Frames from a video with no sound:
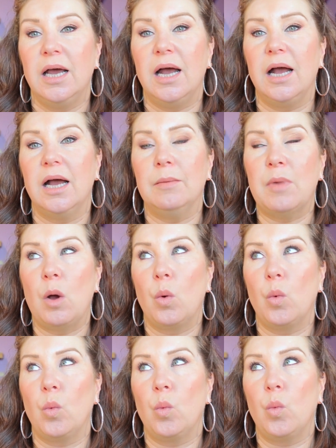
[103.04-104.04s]
Um,
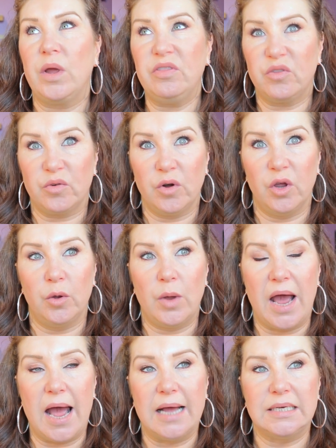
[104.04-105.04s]
went
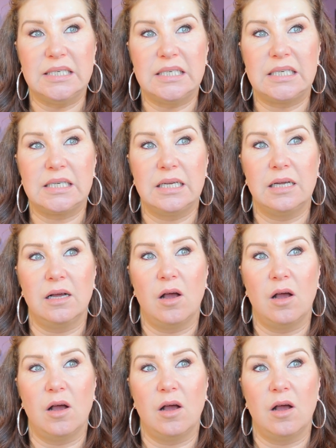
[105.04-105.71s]
through, and